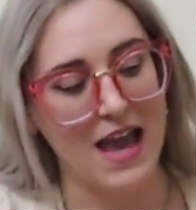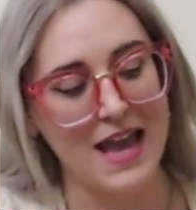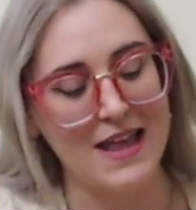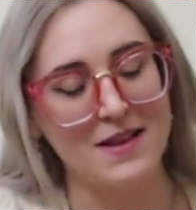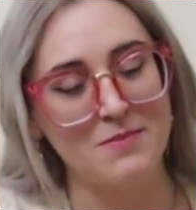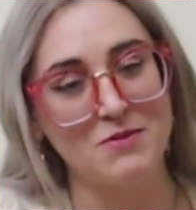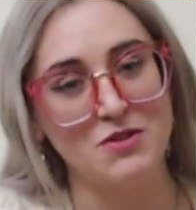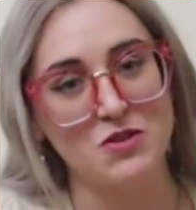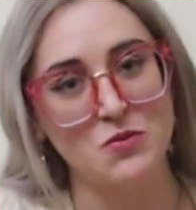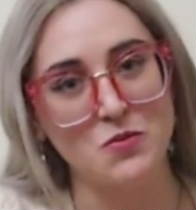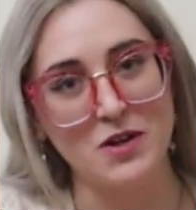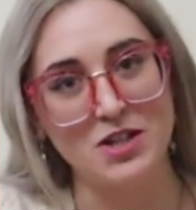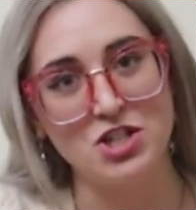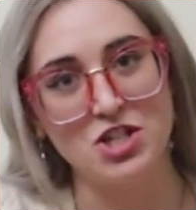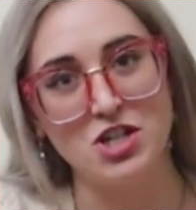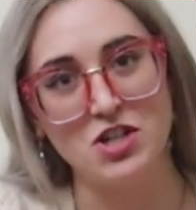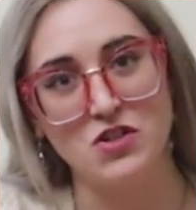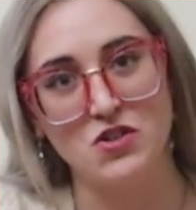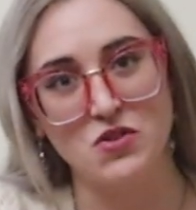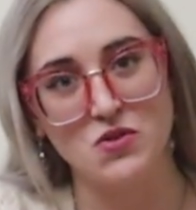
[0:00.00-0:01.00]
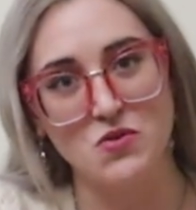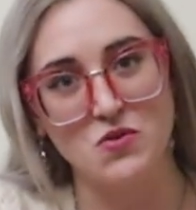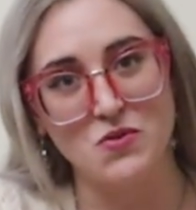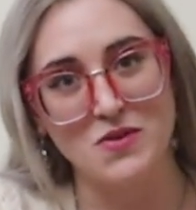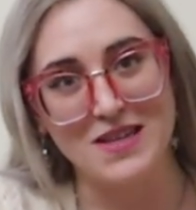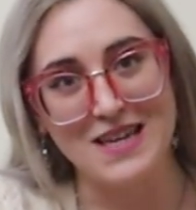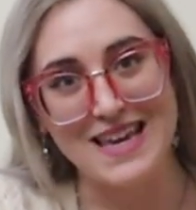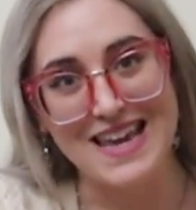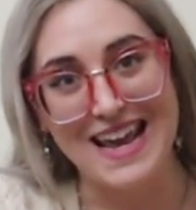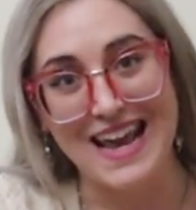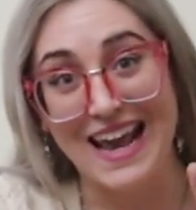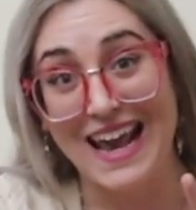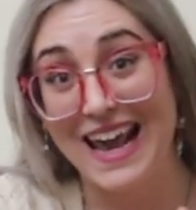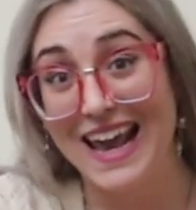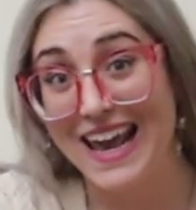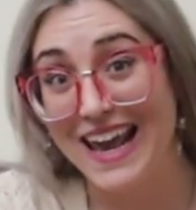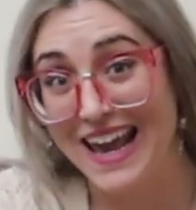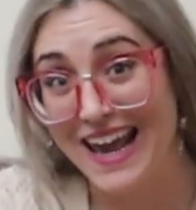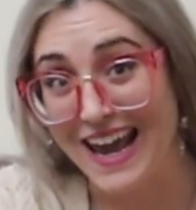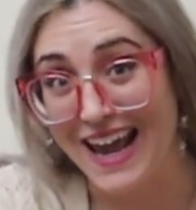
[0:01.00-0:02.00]
and I'm switching to the
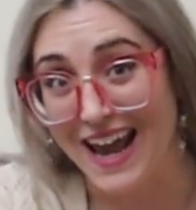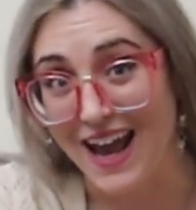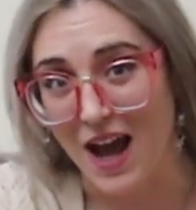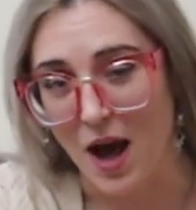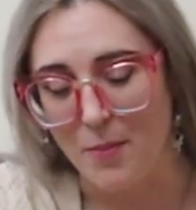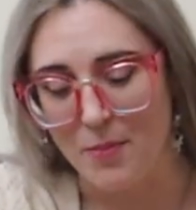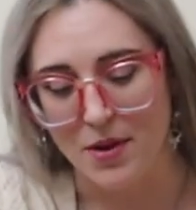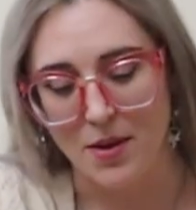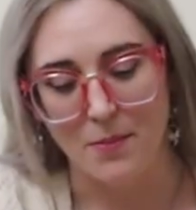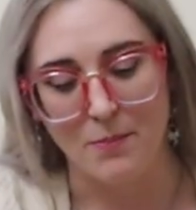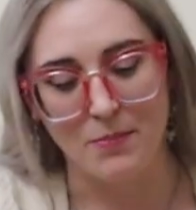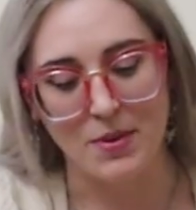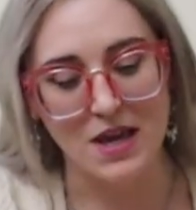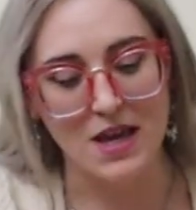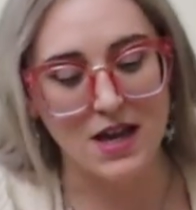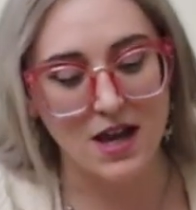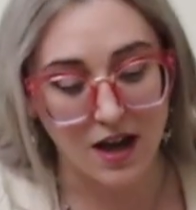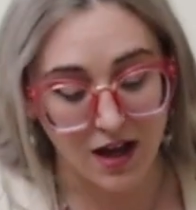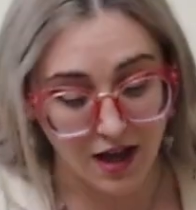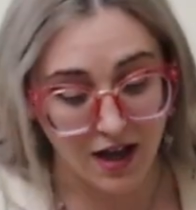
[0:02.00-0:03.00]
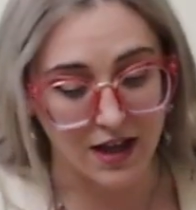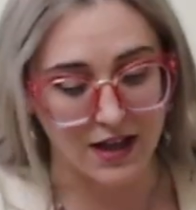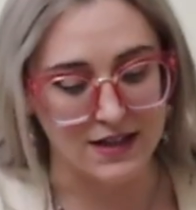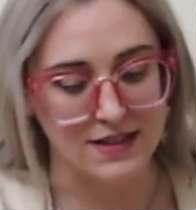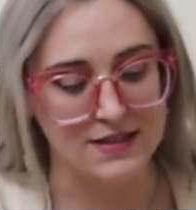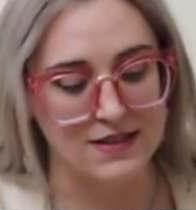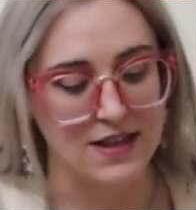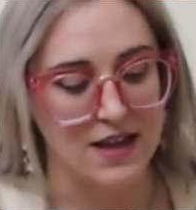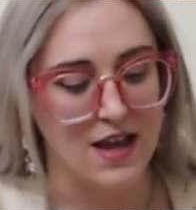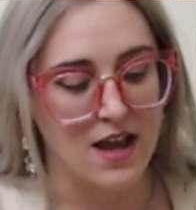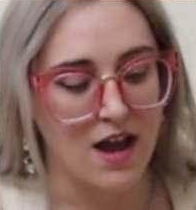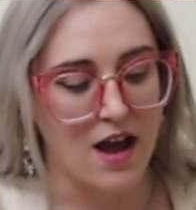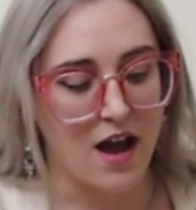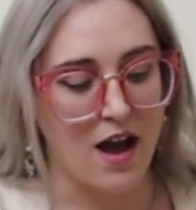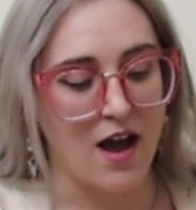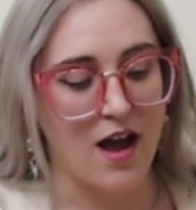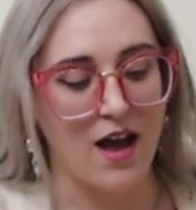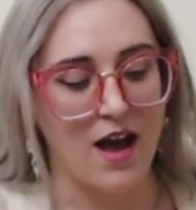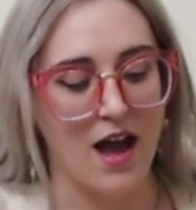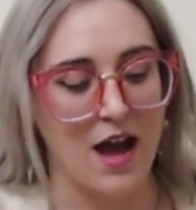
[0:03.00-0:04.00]
cap because
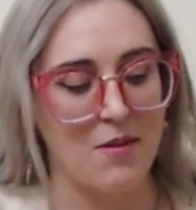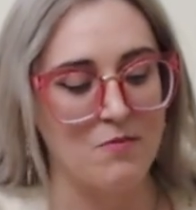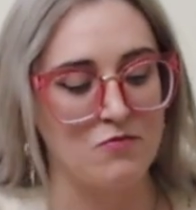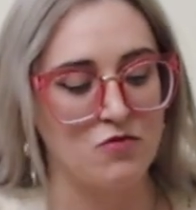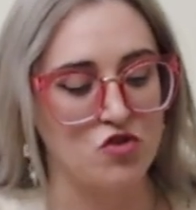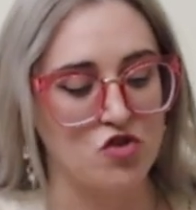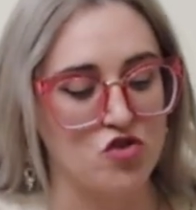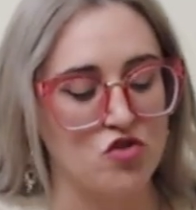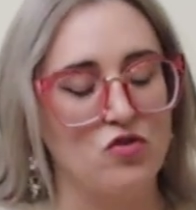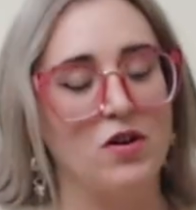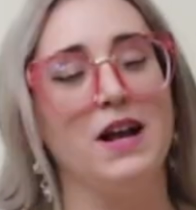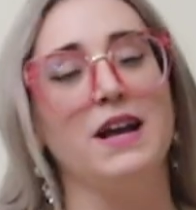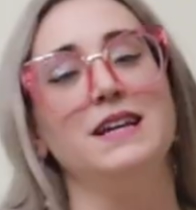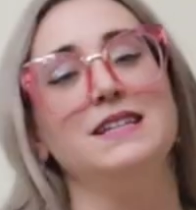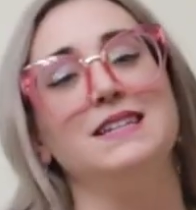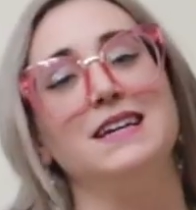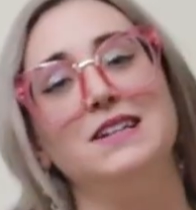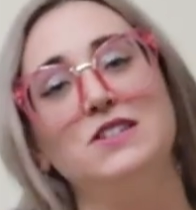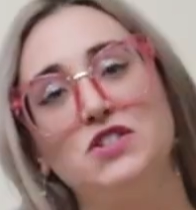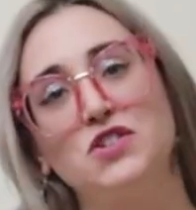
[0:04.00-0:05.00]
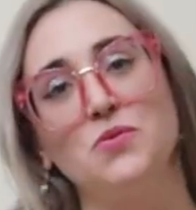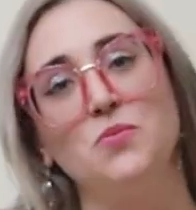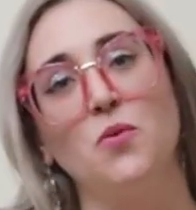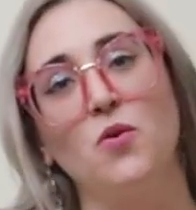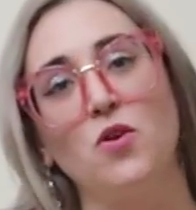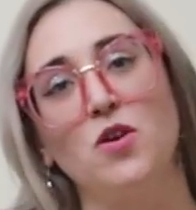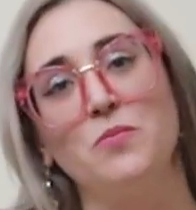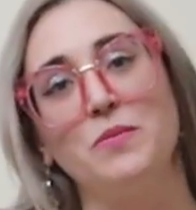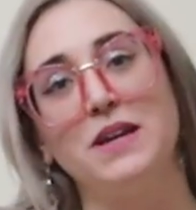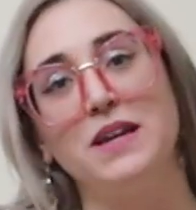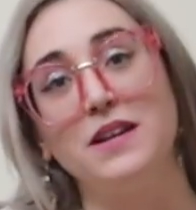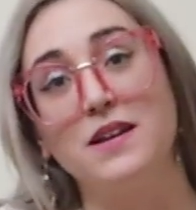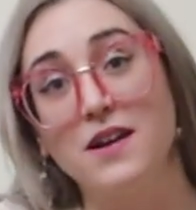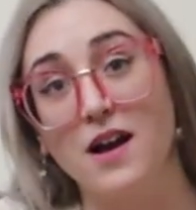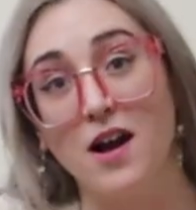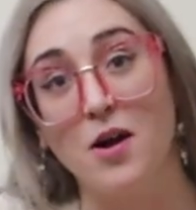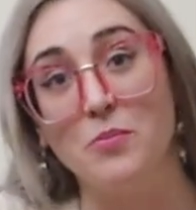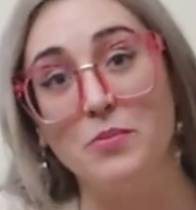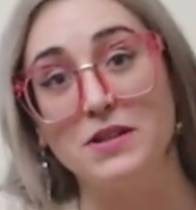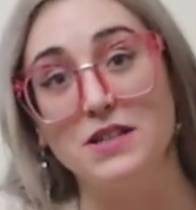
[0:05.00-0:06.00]
I'm trying to enter more mead
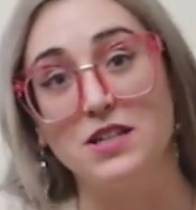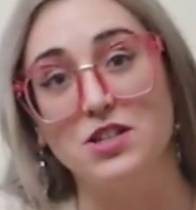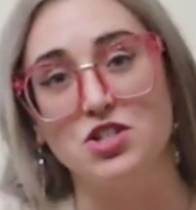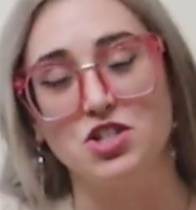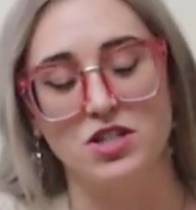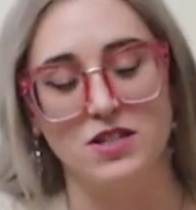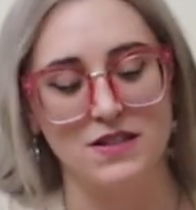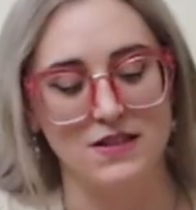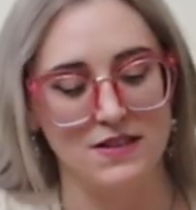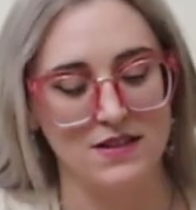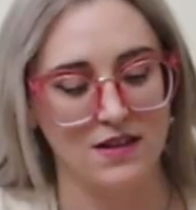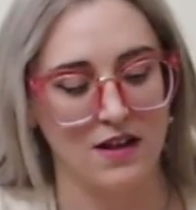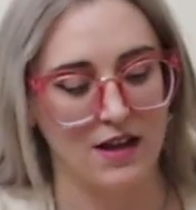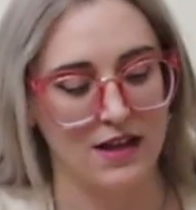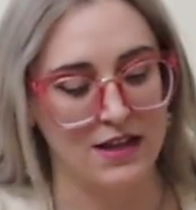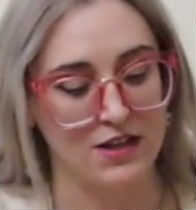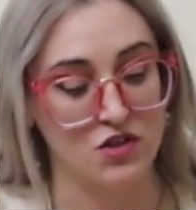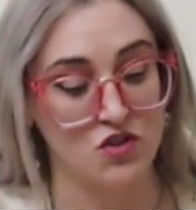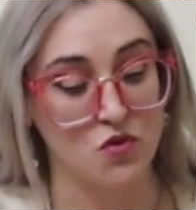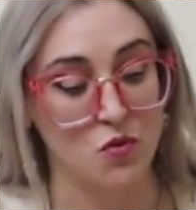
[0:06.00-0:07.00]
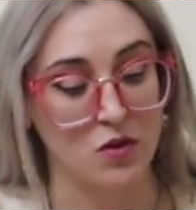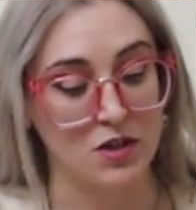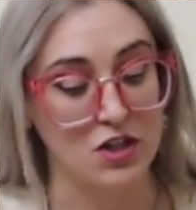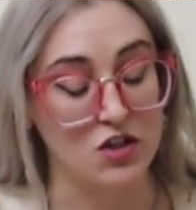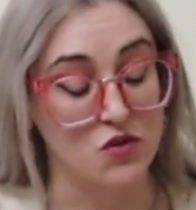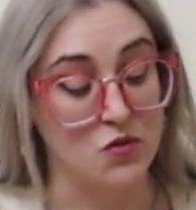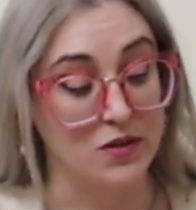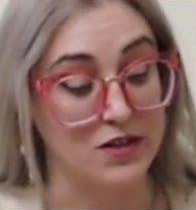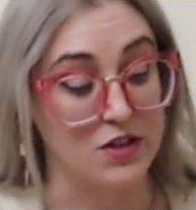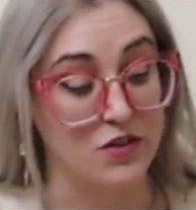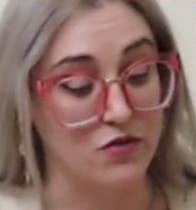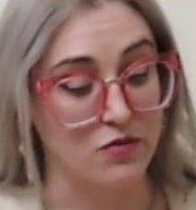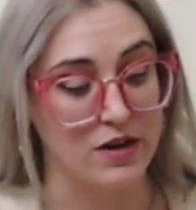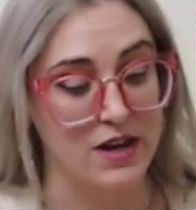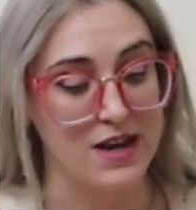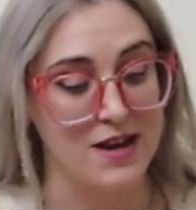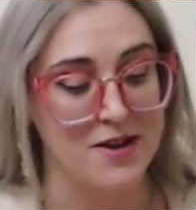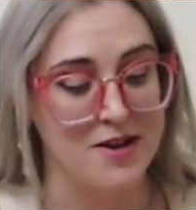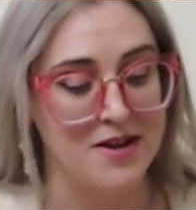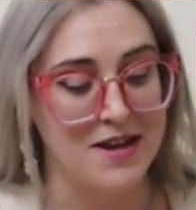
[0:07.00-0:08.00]
competitions in
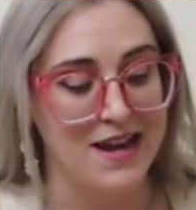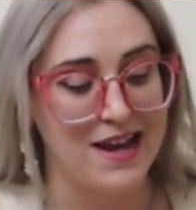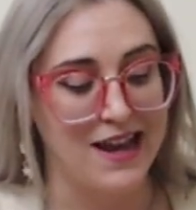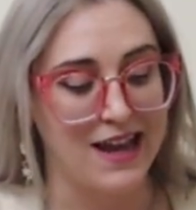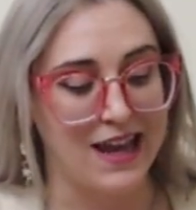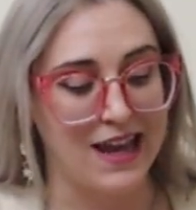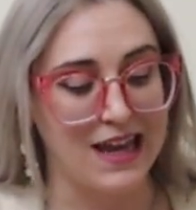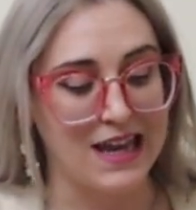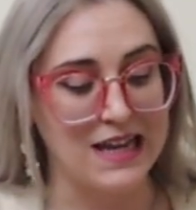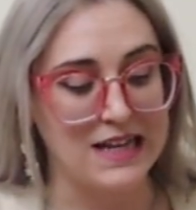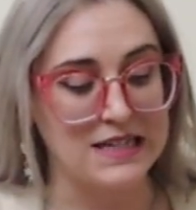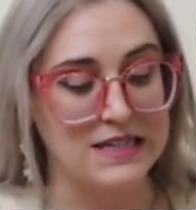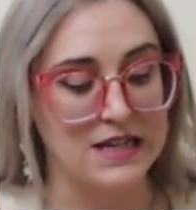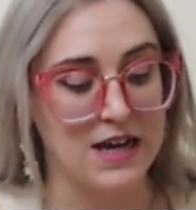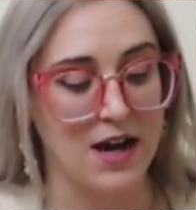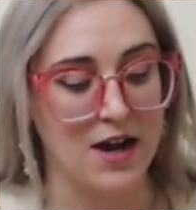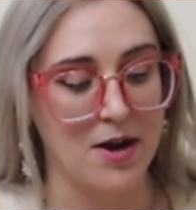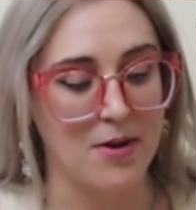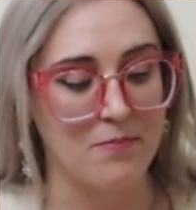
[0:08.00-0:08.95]
2023. And